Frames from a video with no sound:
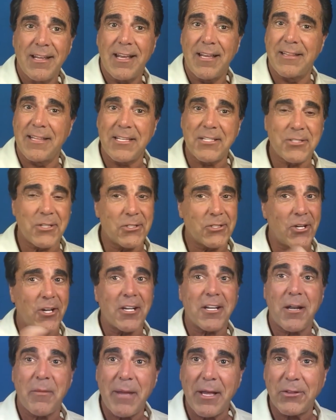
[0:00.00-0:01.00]
and they start
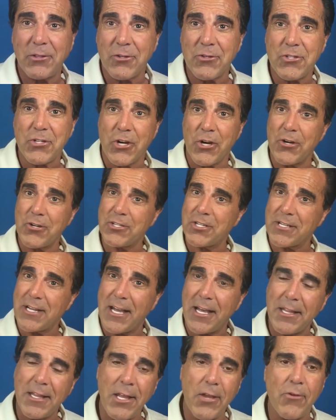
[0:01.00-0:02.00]
talking about their church and
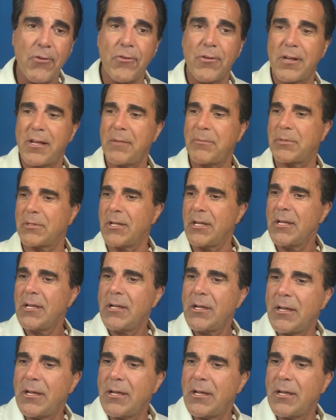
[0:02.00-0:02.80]
how they grew up, and